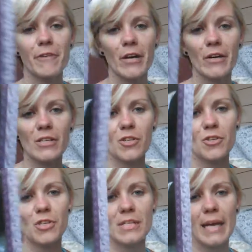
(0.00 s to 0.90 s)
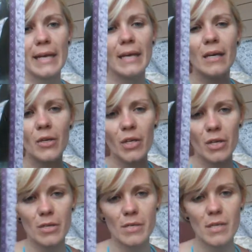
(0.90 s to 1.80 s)
fairies are just saying, heal
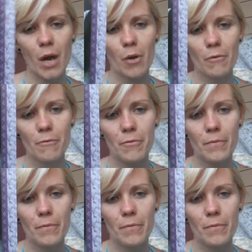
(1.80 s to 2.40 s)
yourself.